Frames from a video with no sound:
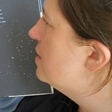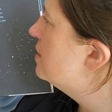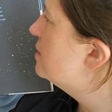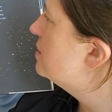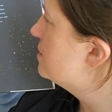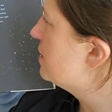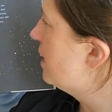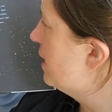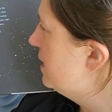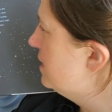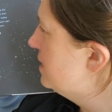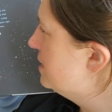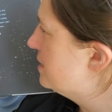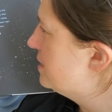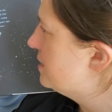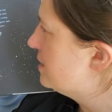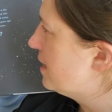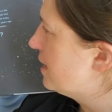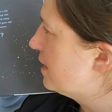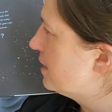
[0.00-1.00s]
Scientists
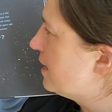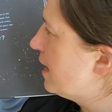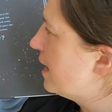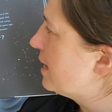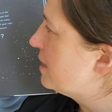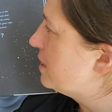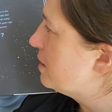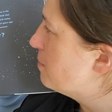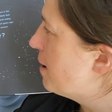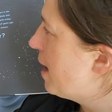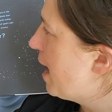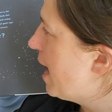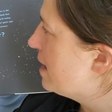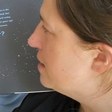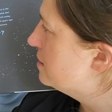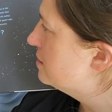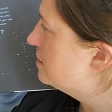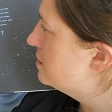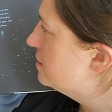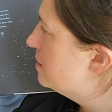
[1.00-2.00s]
think that in the
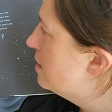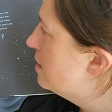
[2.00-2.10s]
past,